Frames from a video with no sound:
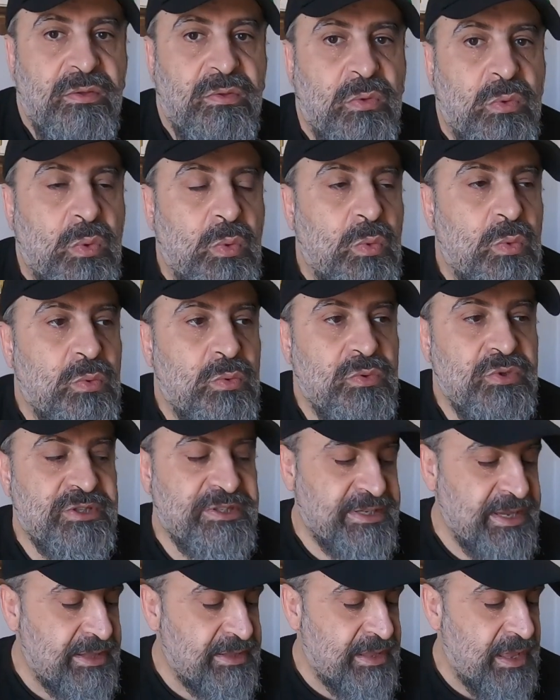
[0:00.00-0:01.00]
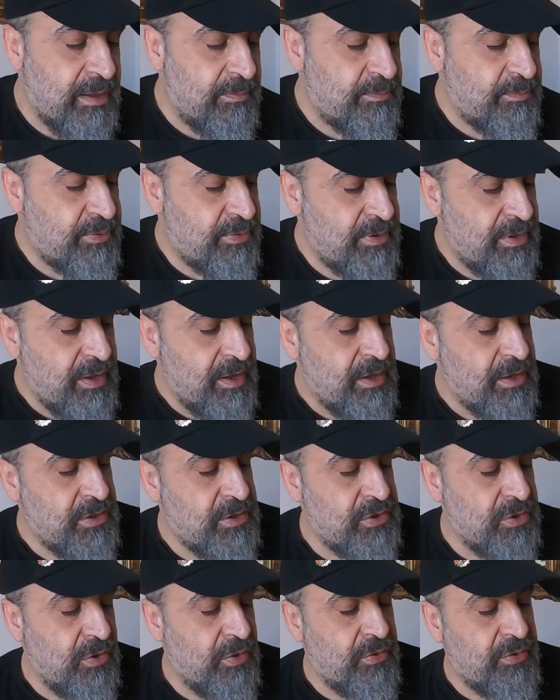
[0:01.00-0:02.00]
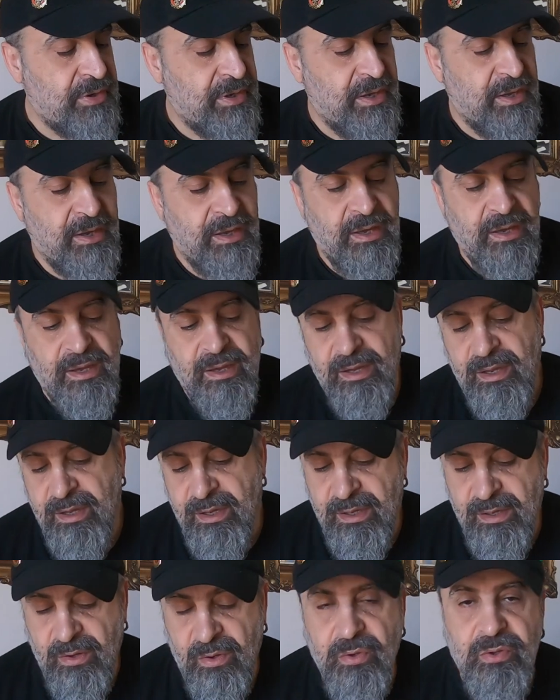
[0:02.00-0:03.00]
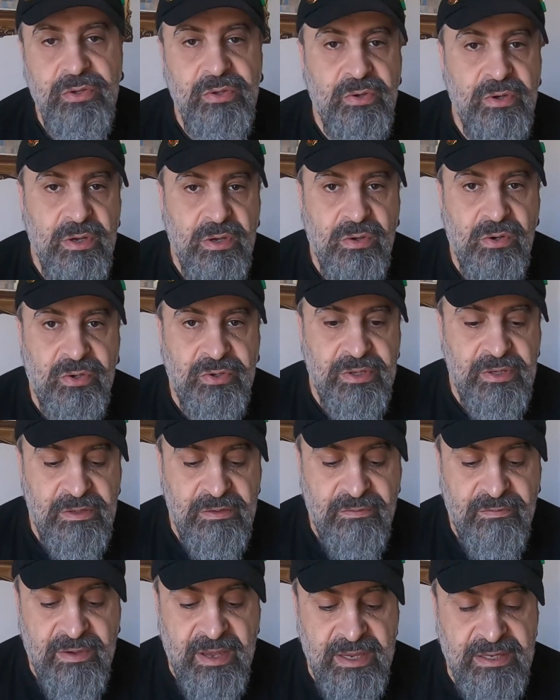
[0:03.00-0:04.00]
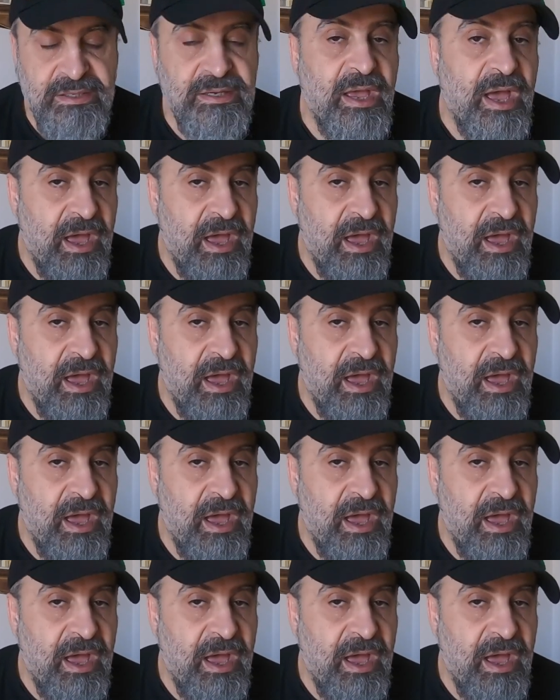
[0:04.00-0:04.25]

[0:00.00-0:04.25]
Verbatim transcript: to set up your uh, audio recording device.